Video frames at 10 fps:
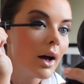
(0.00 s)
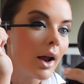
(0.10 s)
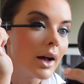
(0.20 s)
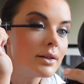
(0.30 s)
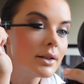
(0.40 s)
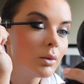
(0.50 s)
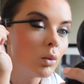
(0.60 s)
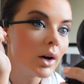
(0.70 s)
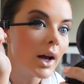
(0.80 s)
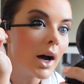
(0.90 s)
And I didn't
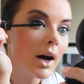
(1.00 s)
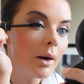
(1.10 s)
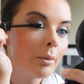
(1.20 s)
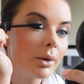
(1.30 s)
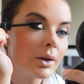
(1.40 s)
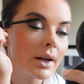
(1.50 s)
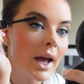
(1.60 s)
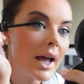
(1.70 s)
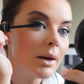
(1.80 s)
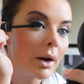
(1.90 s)
want it up because I
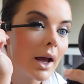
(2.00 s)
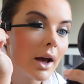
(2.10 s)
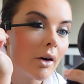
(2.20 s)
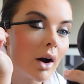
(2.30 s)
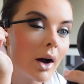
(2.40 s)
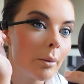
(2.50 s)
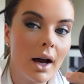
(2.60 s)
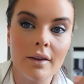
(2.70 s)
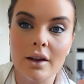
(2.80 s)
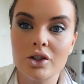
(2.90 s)
hate my hair up.
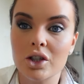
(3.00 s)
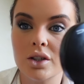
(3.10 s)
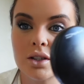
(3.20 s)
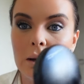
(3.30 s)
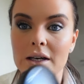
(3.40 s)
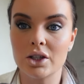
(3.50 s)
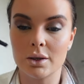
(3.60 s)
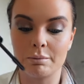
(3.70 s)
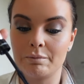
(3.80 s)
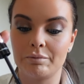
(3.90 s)
And then she just managed
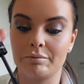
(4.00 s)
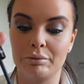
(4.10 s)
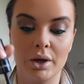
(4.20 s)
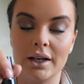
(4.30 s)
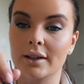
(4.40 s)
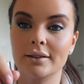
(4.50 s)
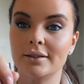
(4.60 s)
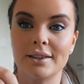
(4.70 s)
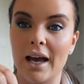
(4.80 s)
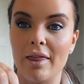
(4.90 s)
to pull it
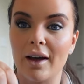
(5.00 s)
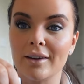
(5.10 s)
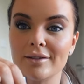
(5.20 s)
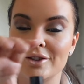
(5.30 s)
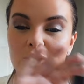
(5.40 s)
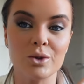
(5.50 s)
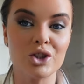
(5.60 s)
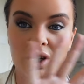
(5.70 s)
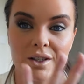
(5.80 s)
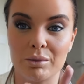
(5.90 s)
together. She was
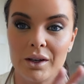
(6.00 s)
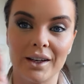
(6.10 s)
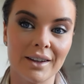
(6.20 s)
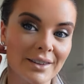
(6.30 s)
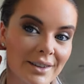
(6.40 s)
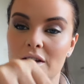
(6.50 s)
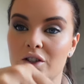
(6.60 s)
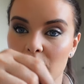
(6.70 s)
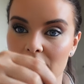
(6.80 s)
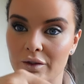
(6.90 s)
just brilliant. We did
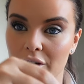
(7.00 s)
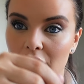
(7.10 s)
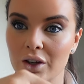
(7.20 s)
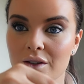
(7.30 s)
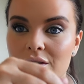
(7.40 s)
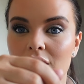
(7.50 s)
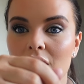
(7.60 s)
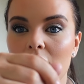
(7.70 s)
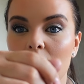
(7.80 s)
two different looks.